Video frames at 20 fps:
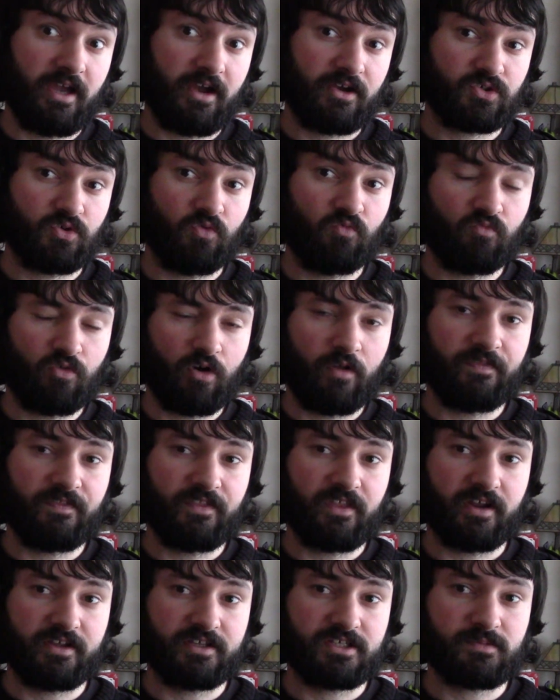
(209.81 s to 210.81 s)
actual rod
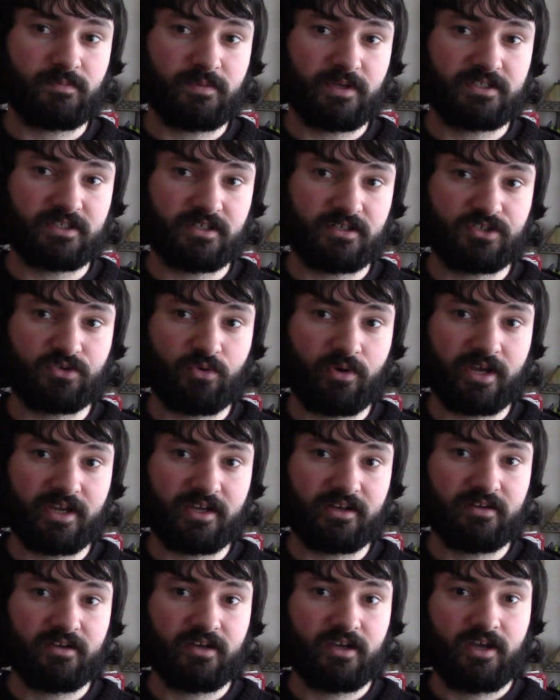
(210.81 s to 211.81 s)
that I'd split in
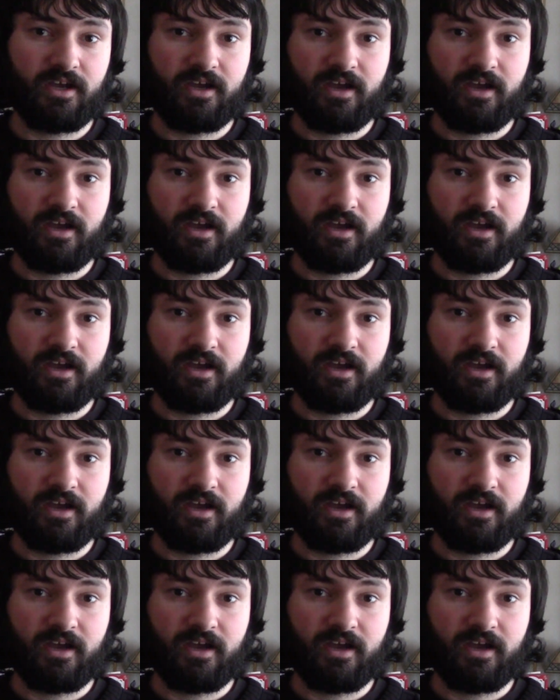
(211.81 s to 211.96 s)
twain,